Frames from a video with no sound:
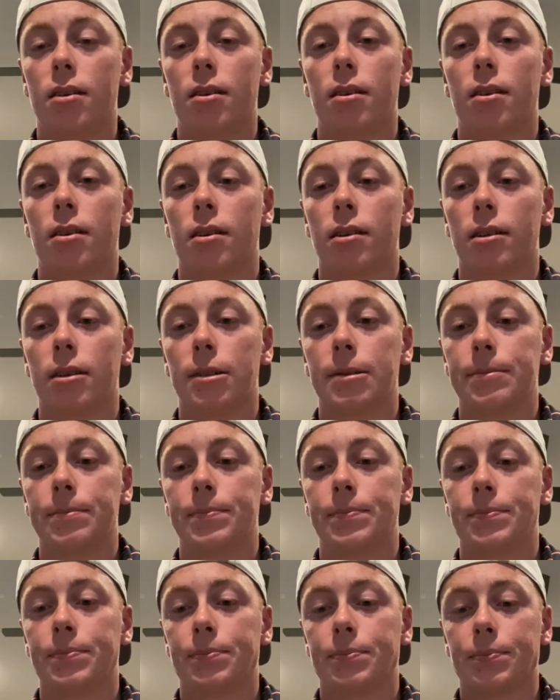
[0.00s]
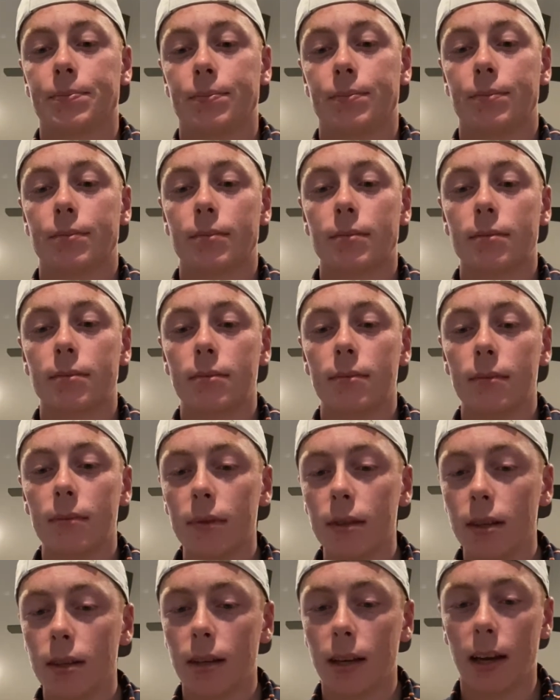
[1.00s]

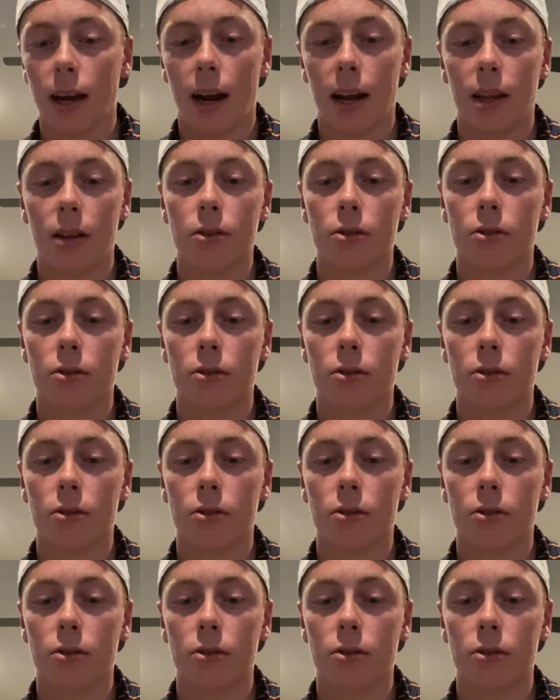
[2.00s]
Got a little